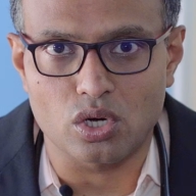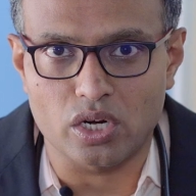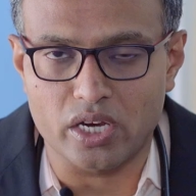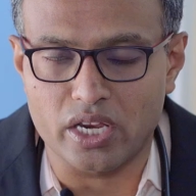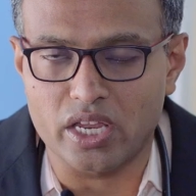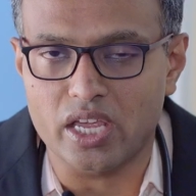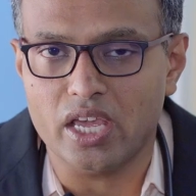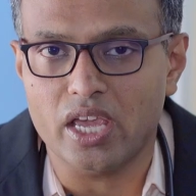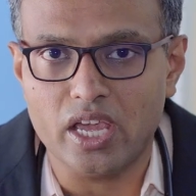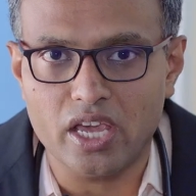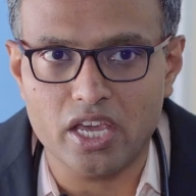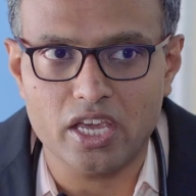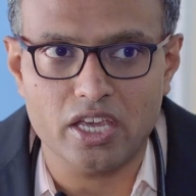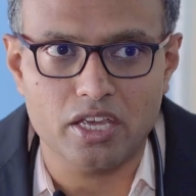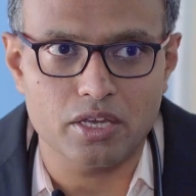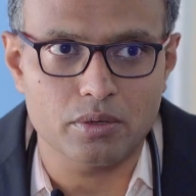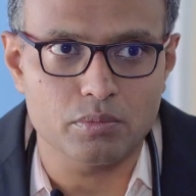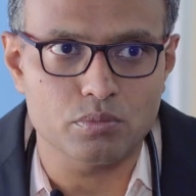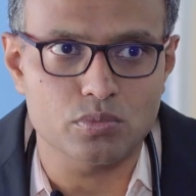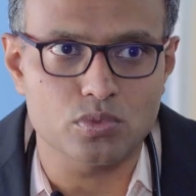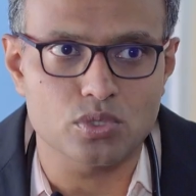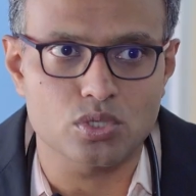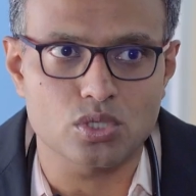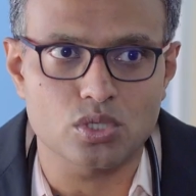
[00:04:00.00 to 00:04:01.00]
or
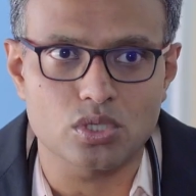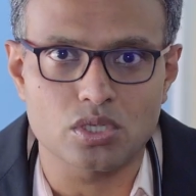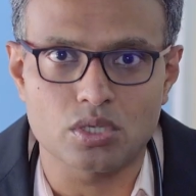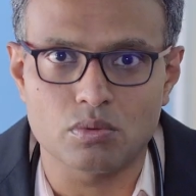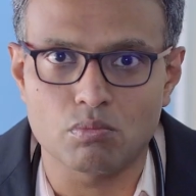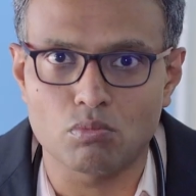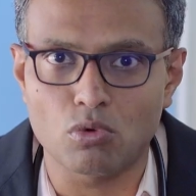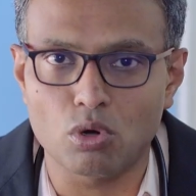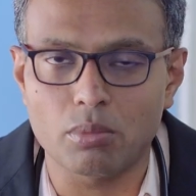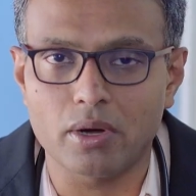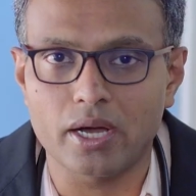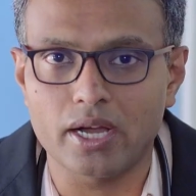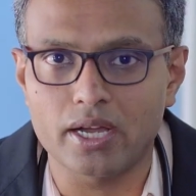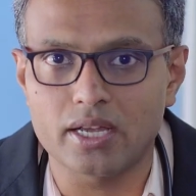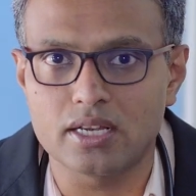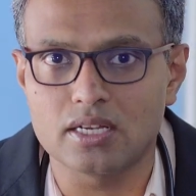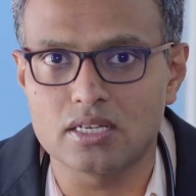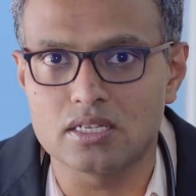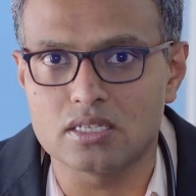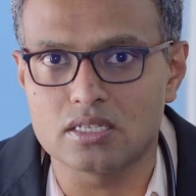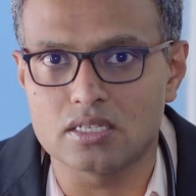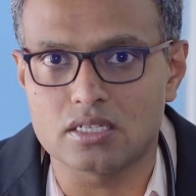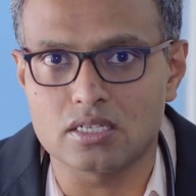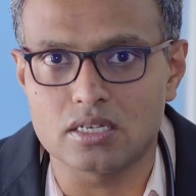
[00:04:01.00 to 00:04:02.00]
games,
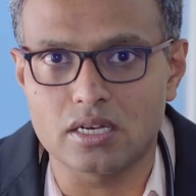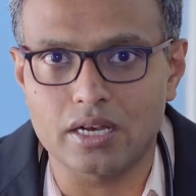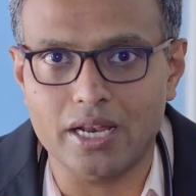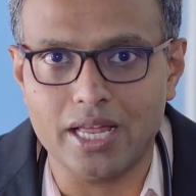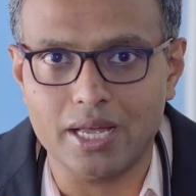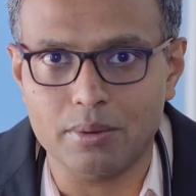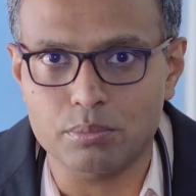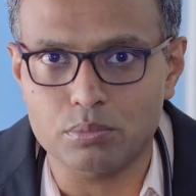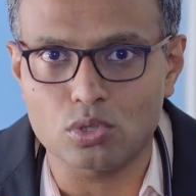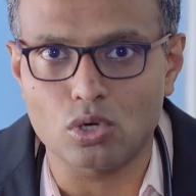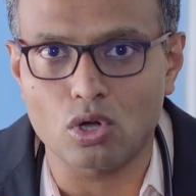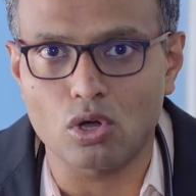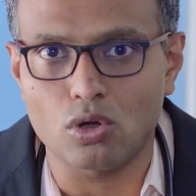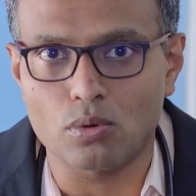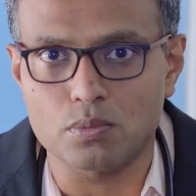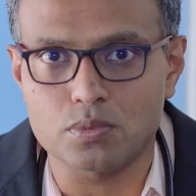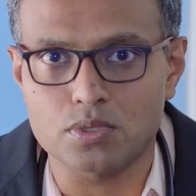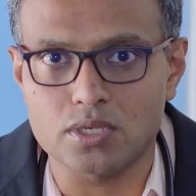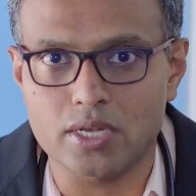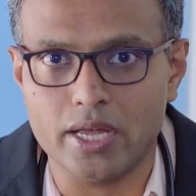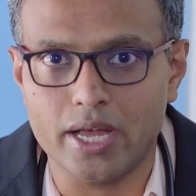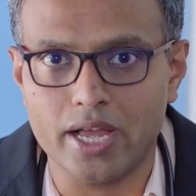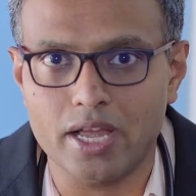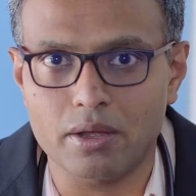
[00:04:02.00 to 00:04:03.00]
mobiles,
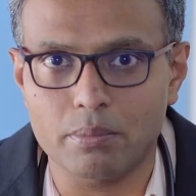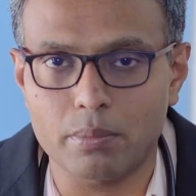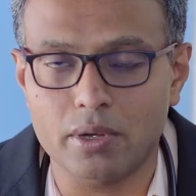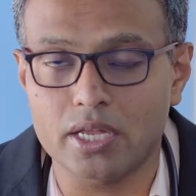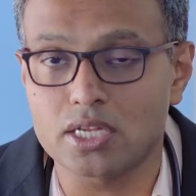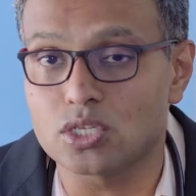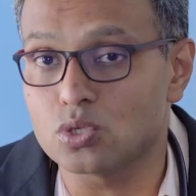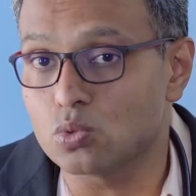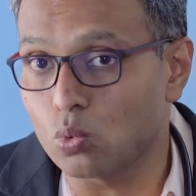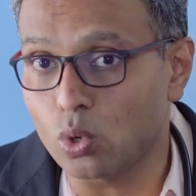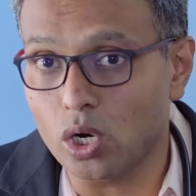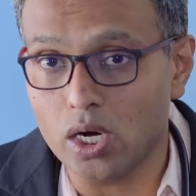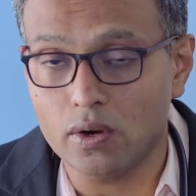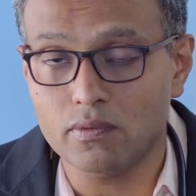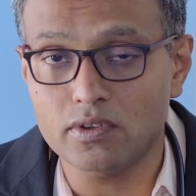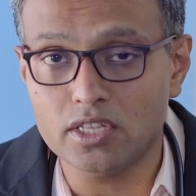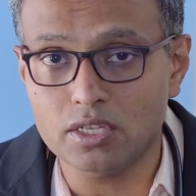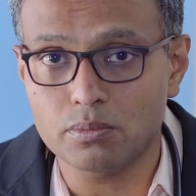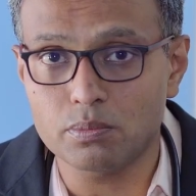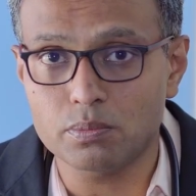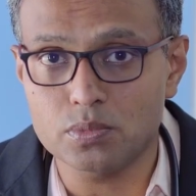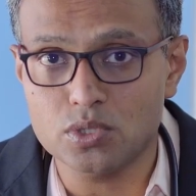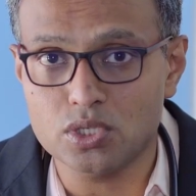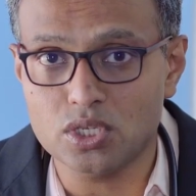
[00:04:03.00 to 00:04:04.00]
laptops, iPads, whatever
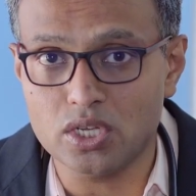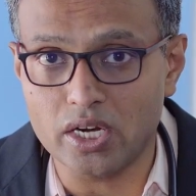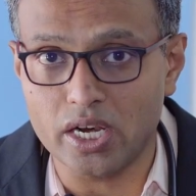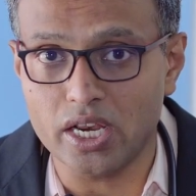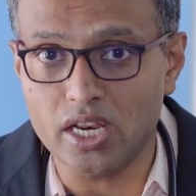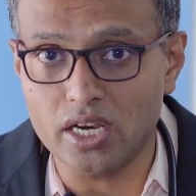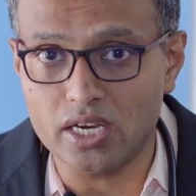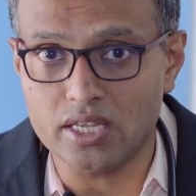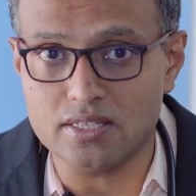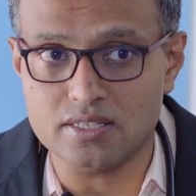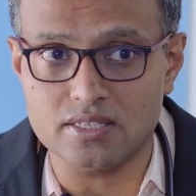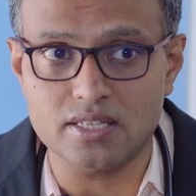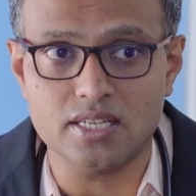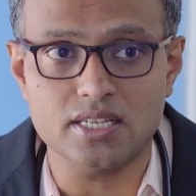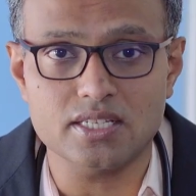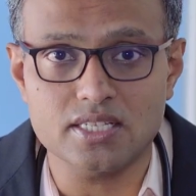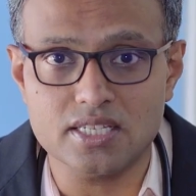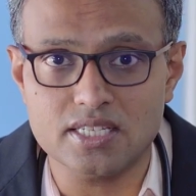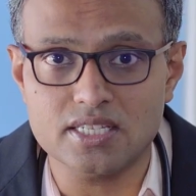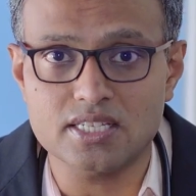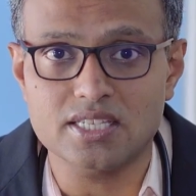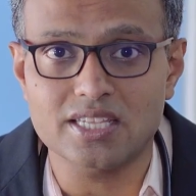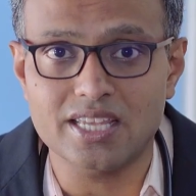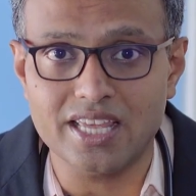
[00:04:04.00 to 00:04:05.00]
the screen is, they
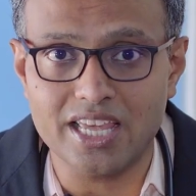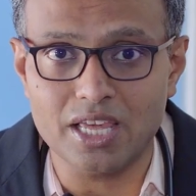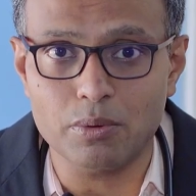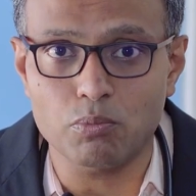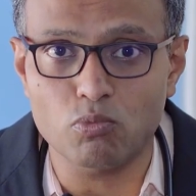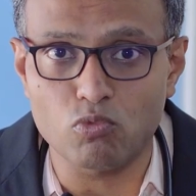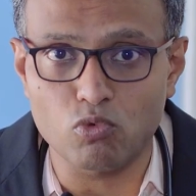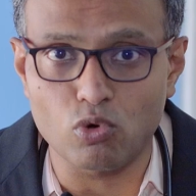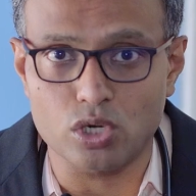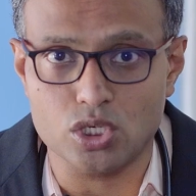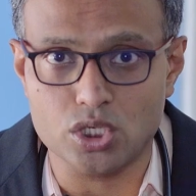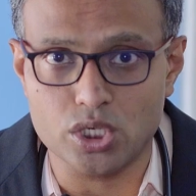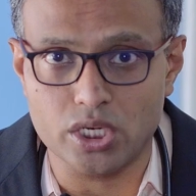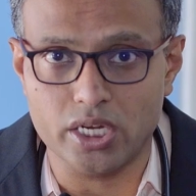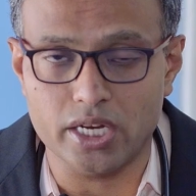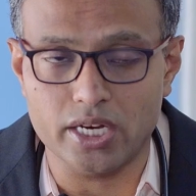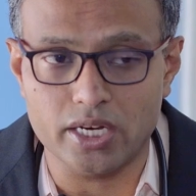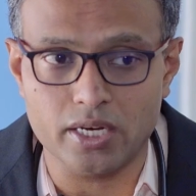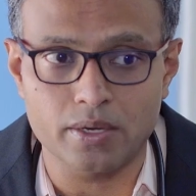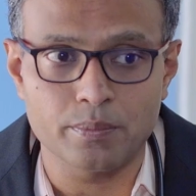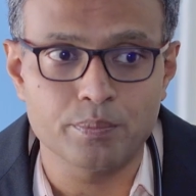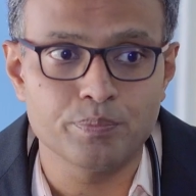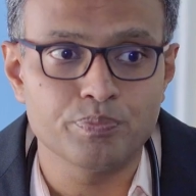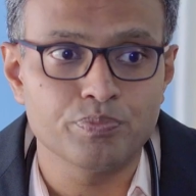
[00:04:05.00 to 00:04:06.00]
just keep watching
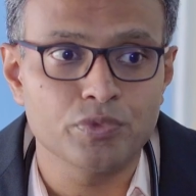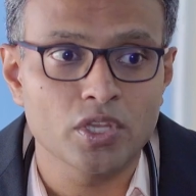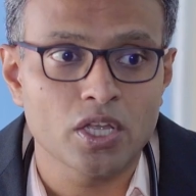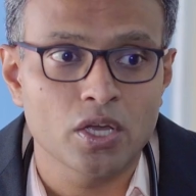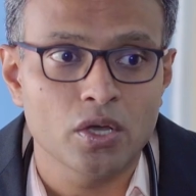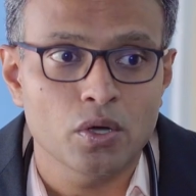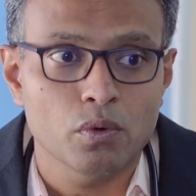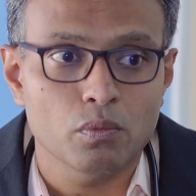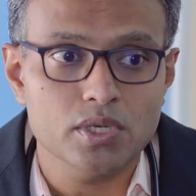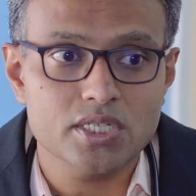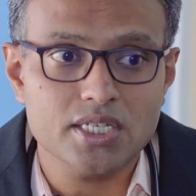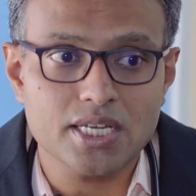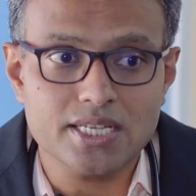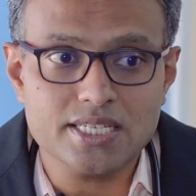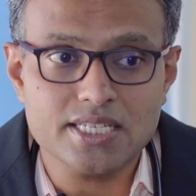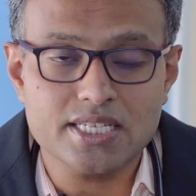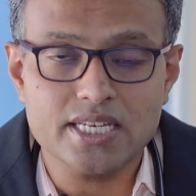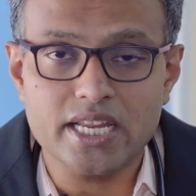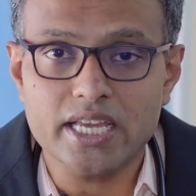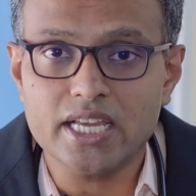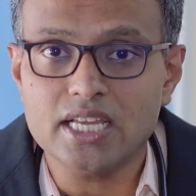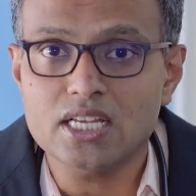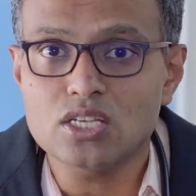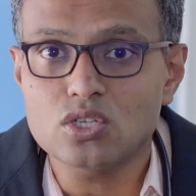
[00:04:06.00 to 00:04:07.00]
it, which has
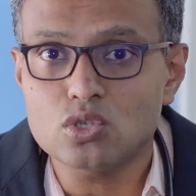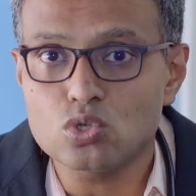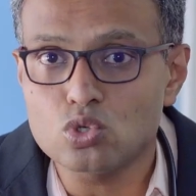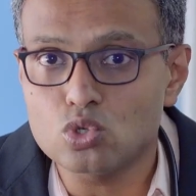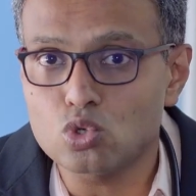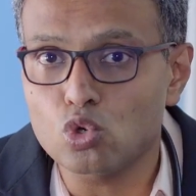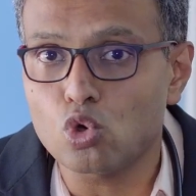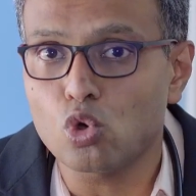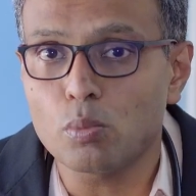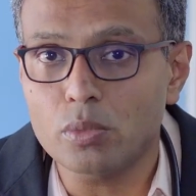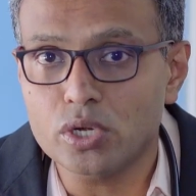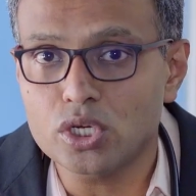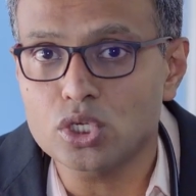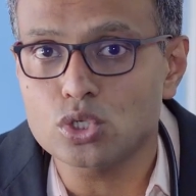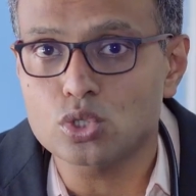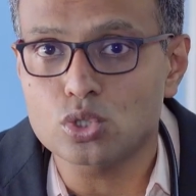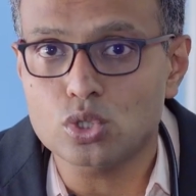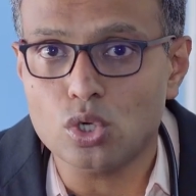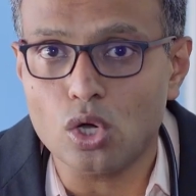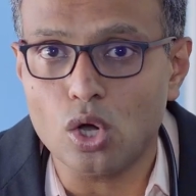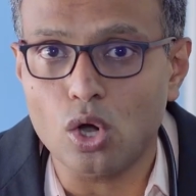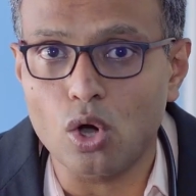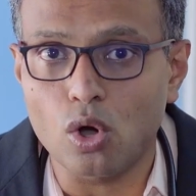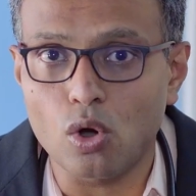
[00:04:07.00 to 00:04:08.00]
taken so
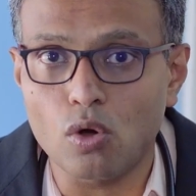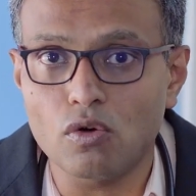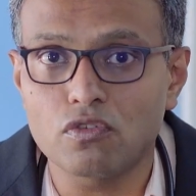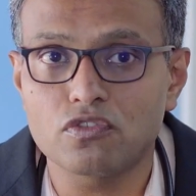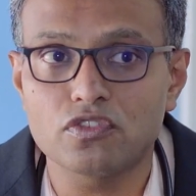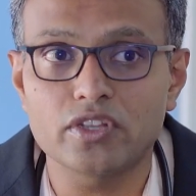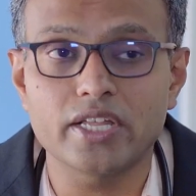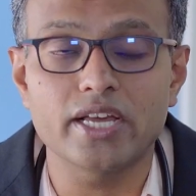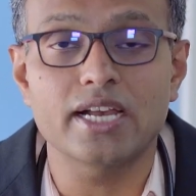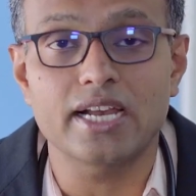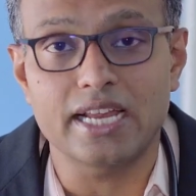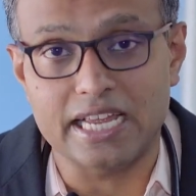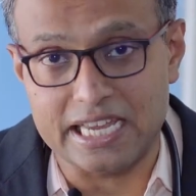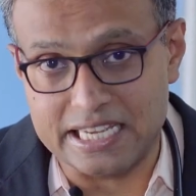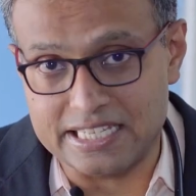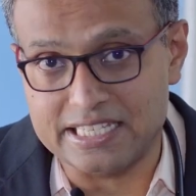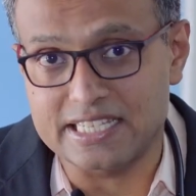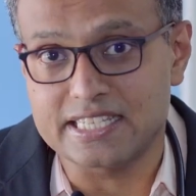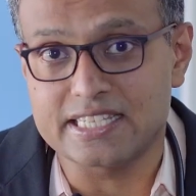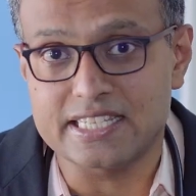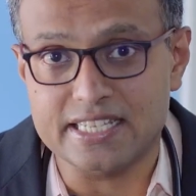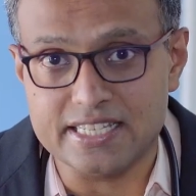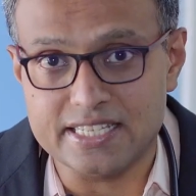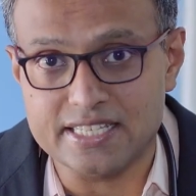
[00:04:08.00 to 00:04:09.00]
much of their
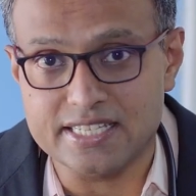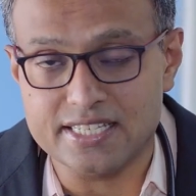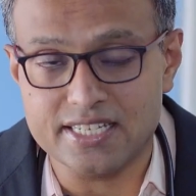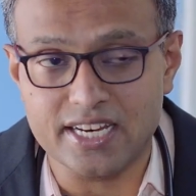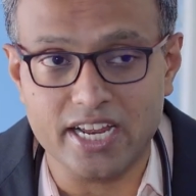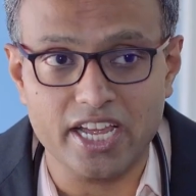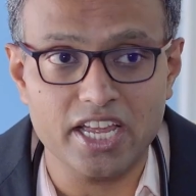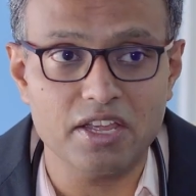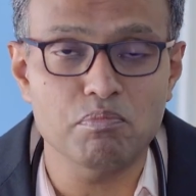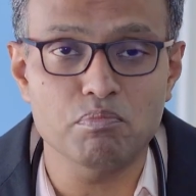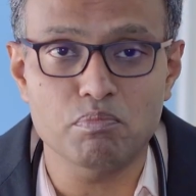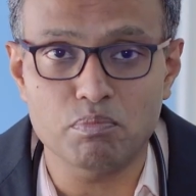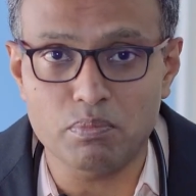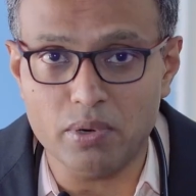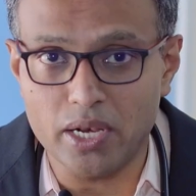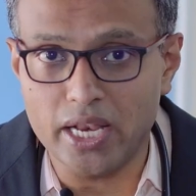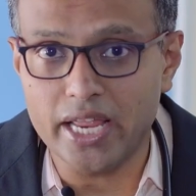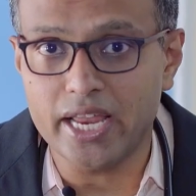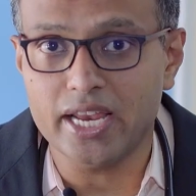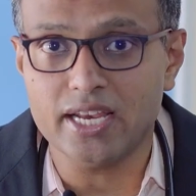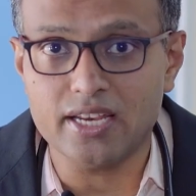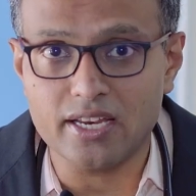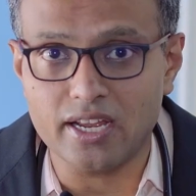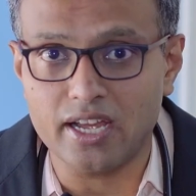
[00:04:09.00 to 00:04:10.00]
exercise time,
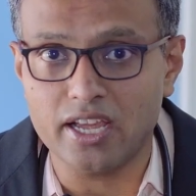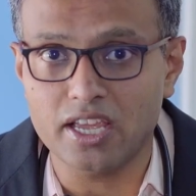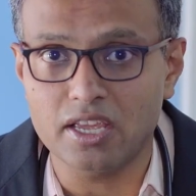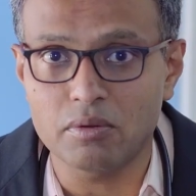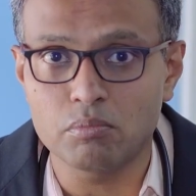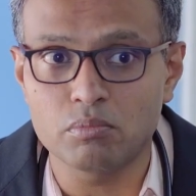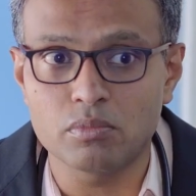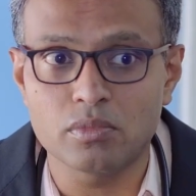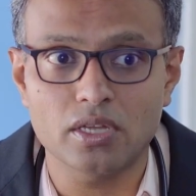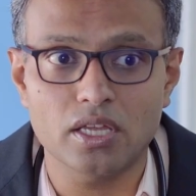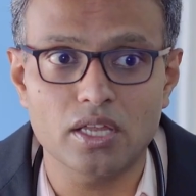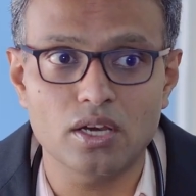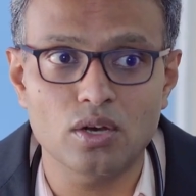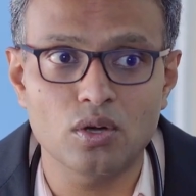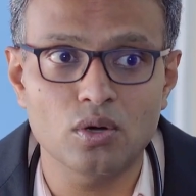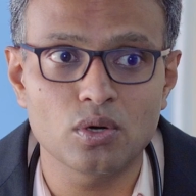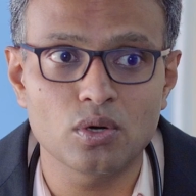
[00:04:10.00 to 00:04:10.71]
play time,